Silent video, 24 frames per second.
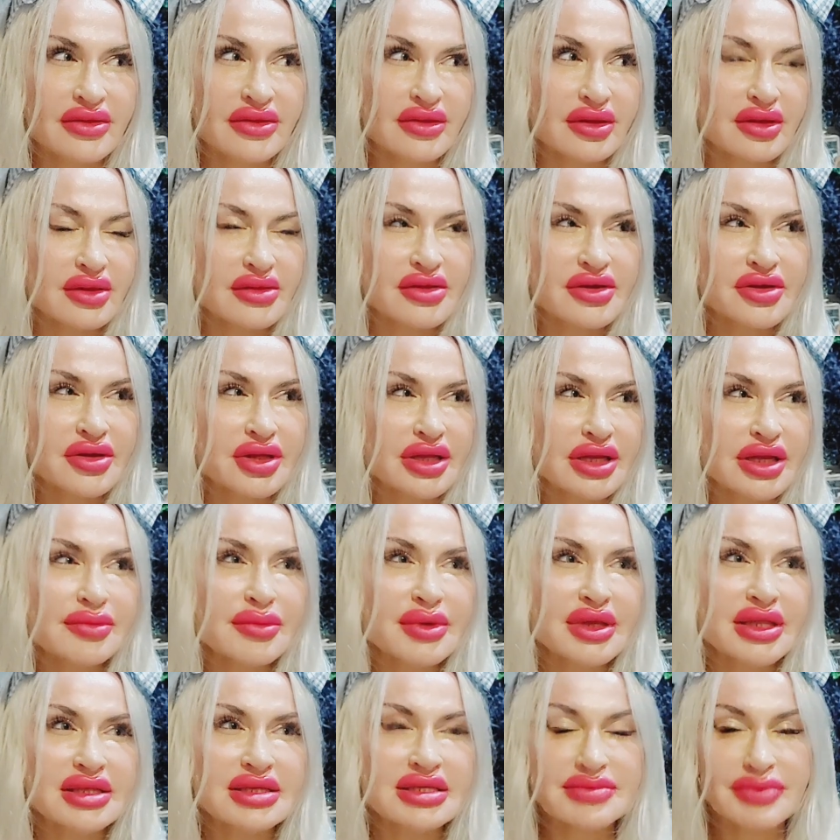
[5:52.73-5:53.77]
they're
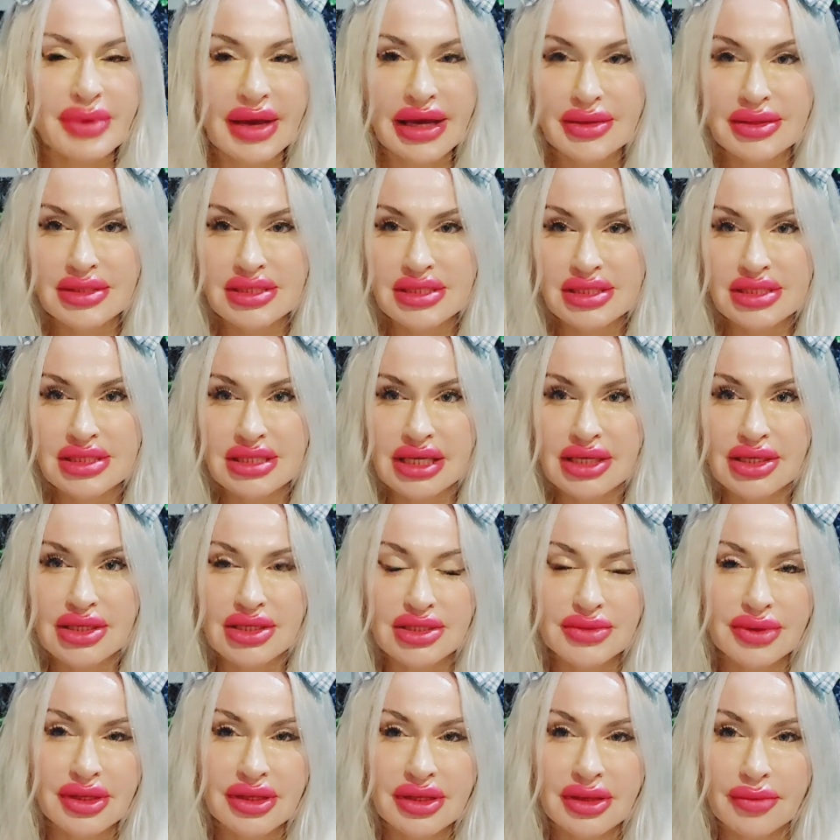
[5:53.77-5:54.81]
claiming the spouse is like
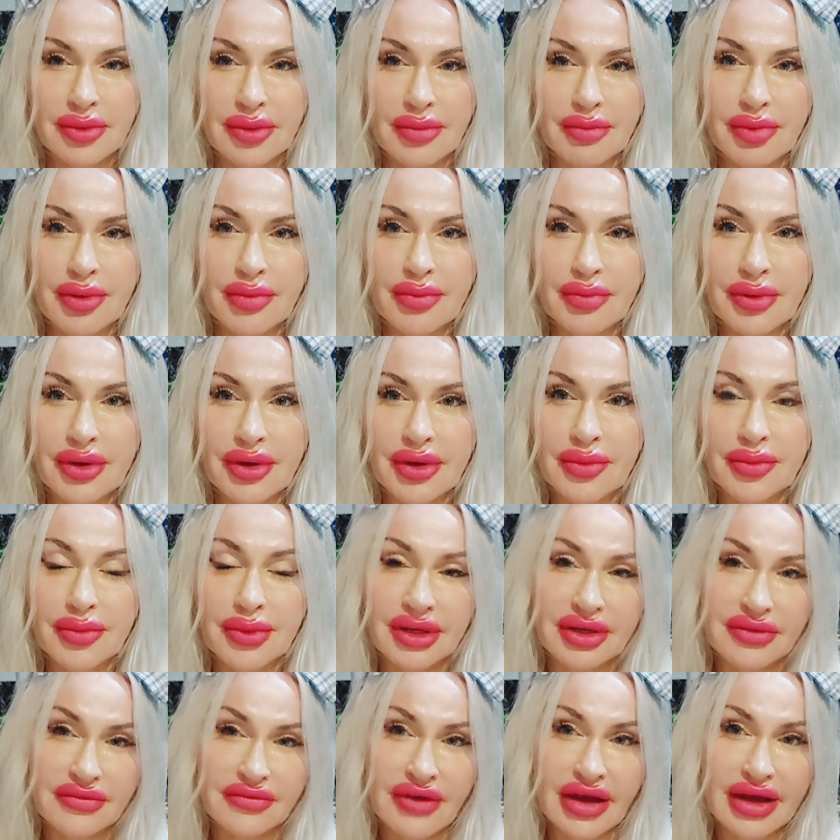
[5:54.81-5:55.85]
doing them a bit-bill, but
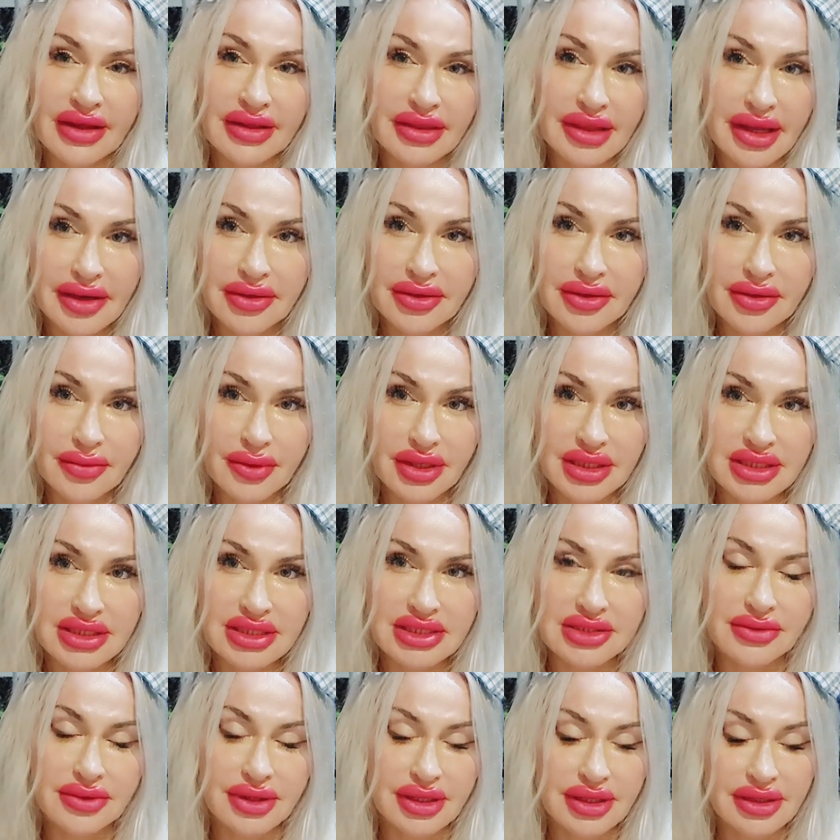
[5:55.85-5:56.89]
in fact, they're the ones
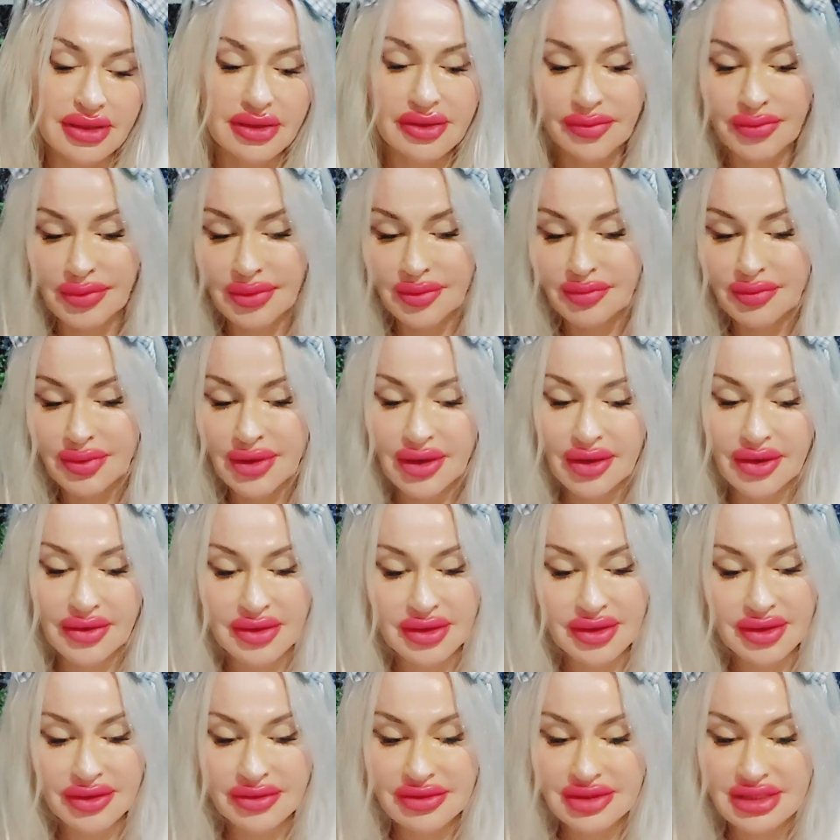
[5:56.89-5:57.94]
doing the bit-bill. You
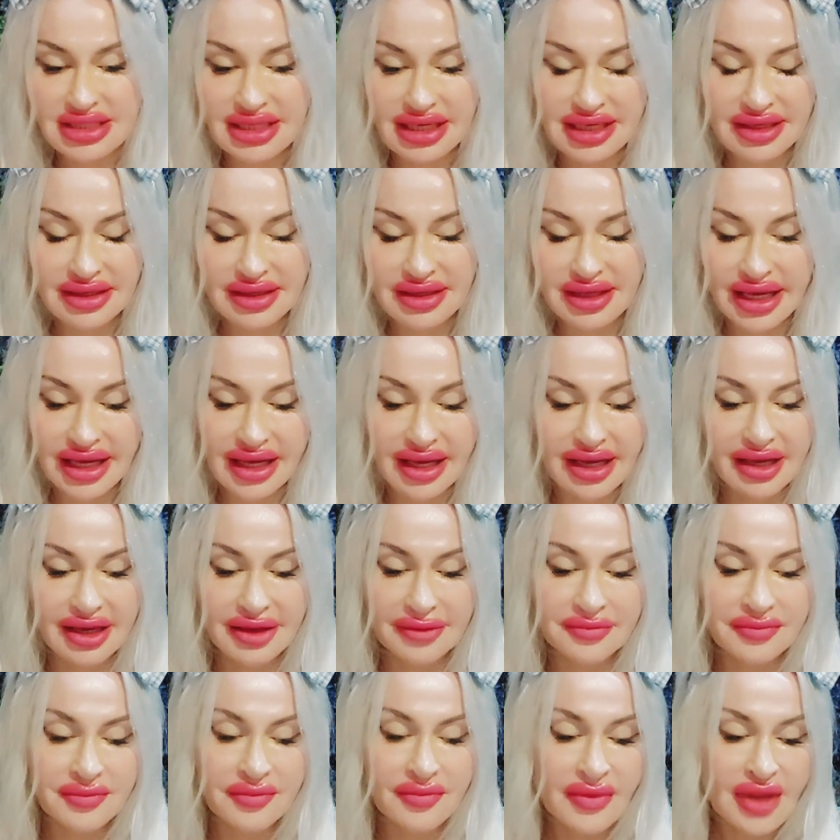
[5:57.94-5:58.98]
know, it's kind of like,
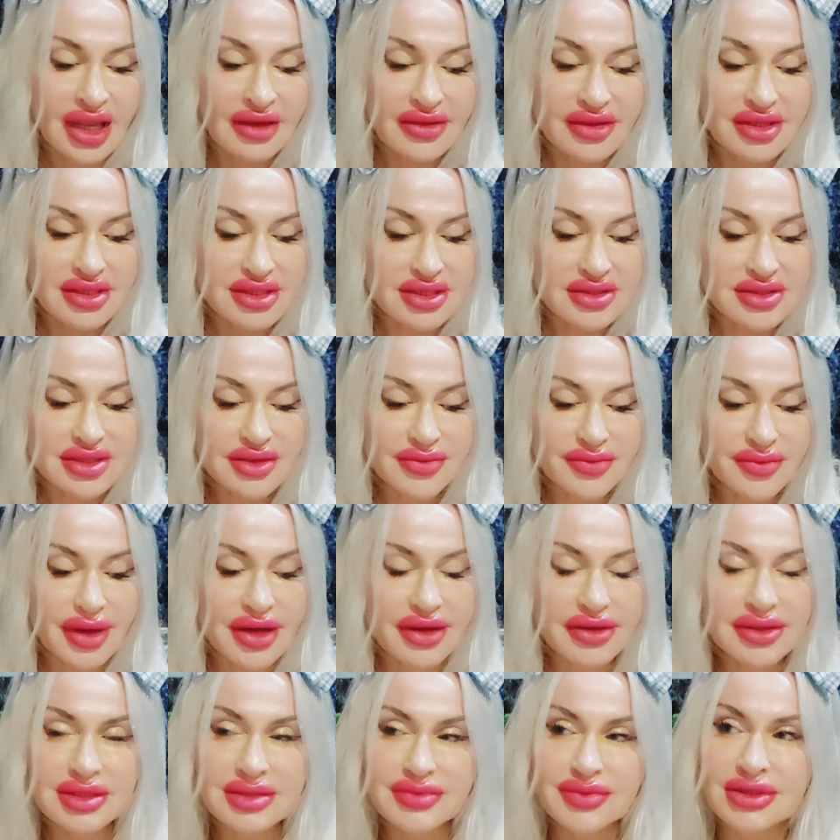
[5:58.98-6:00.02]
there's also,
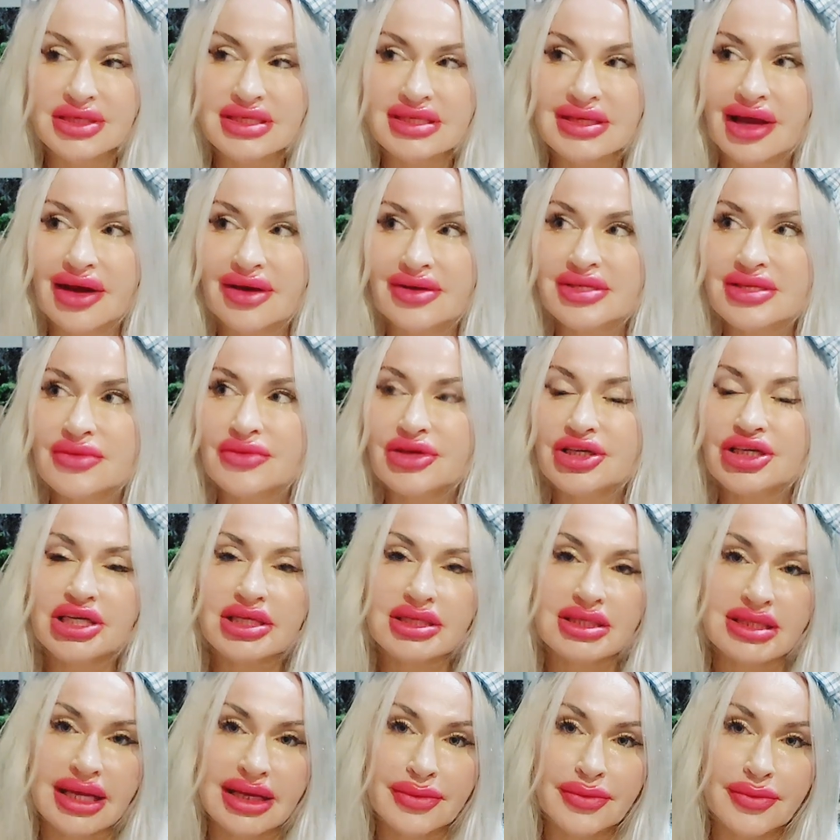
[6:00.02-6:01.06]
this person also wishes
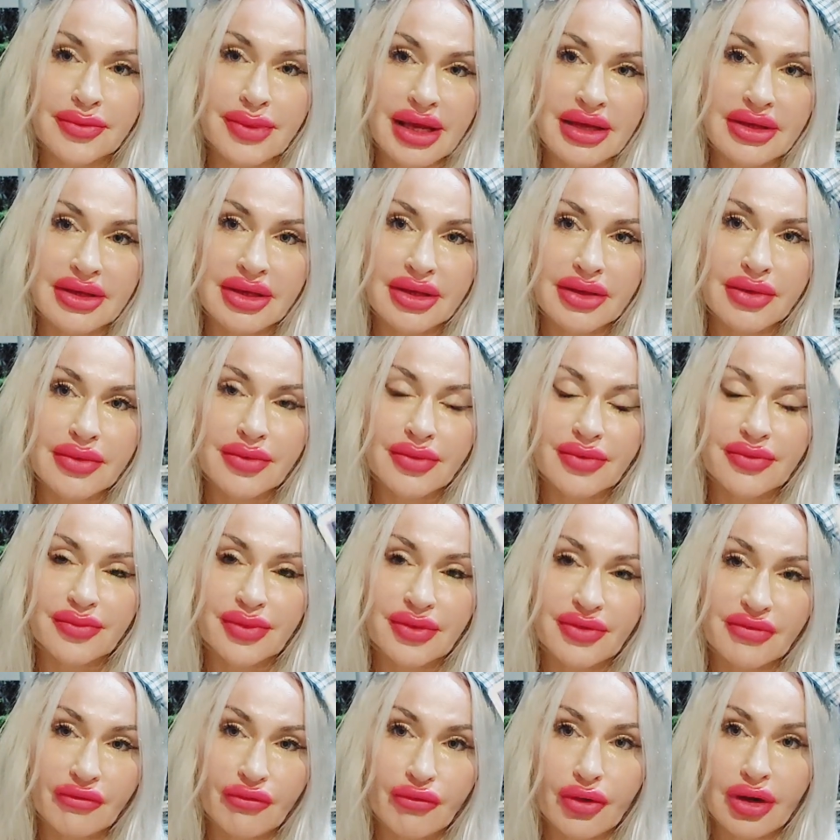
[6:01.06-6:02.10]
they had met you
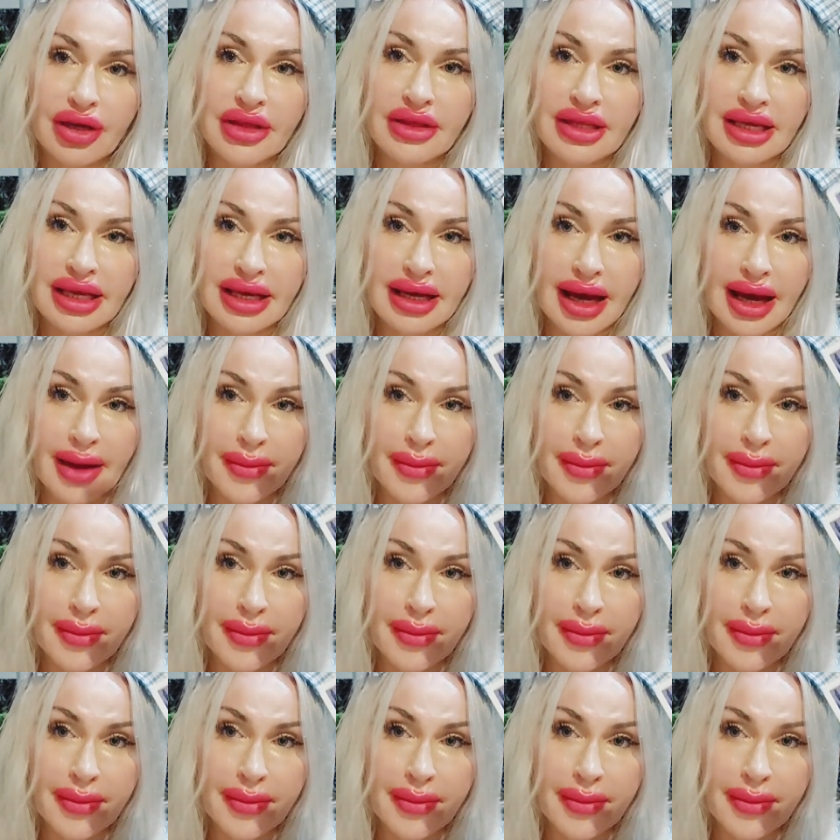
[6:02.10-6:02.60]
before they got